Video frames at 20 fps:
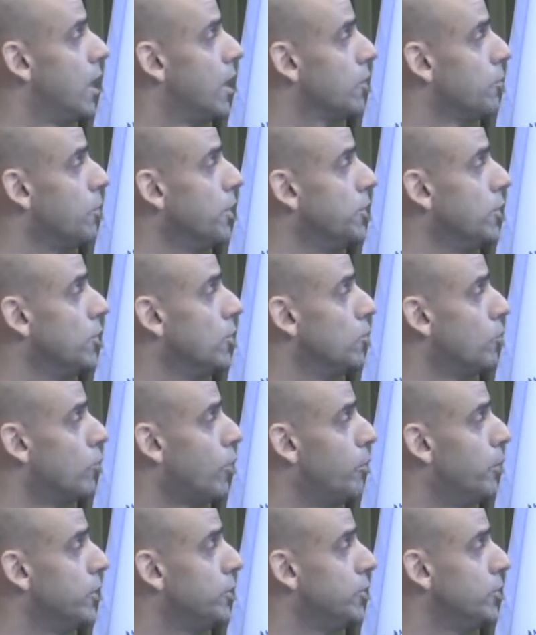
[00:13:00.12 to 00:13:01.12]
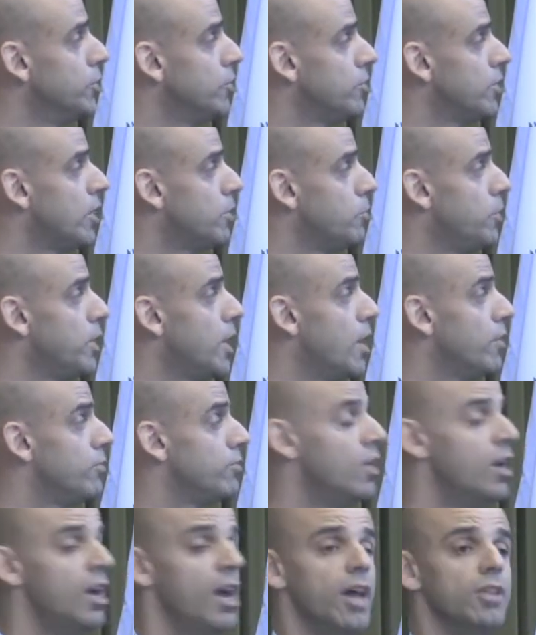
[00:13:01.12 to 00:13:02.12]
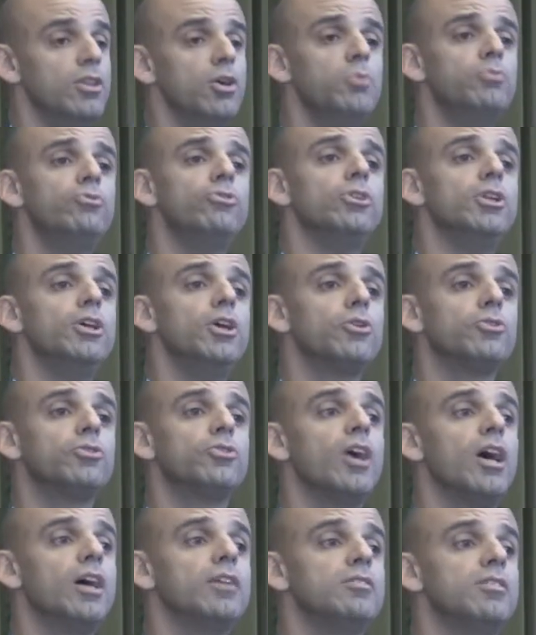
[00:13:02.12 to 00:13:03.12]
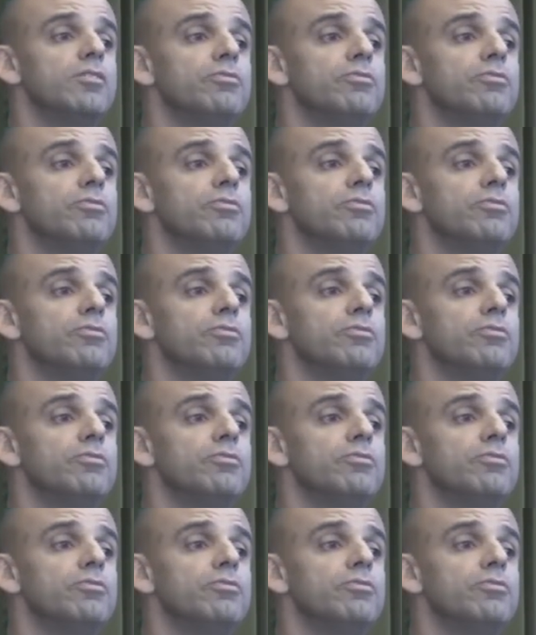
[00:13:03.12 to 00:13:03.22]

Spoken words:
critical raw materials that we have. And hopefully oxides